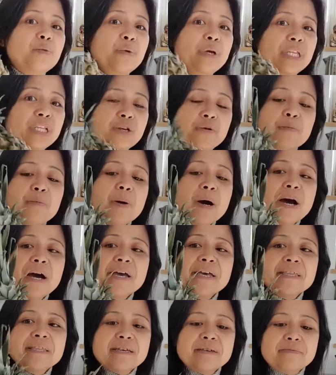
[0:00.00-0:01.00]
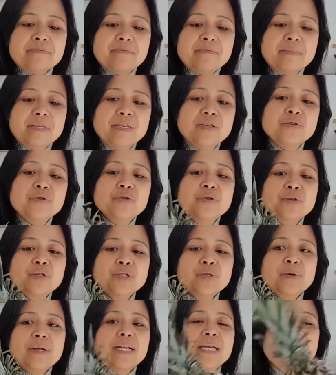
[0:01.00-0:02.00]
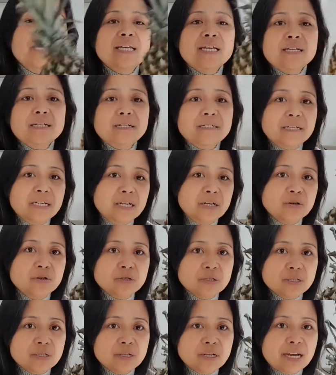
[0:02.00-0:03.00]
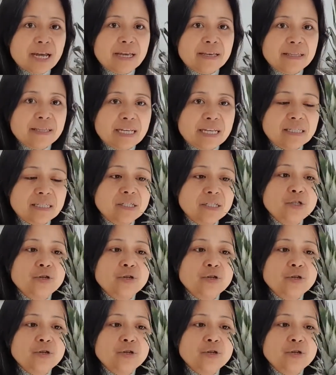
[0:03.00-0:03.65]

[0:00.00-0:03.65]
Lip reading: When you buy them, they look like this.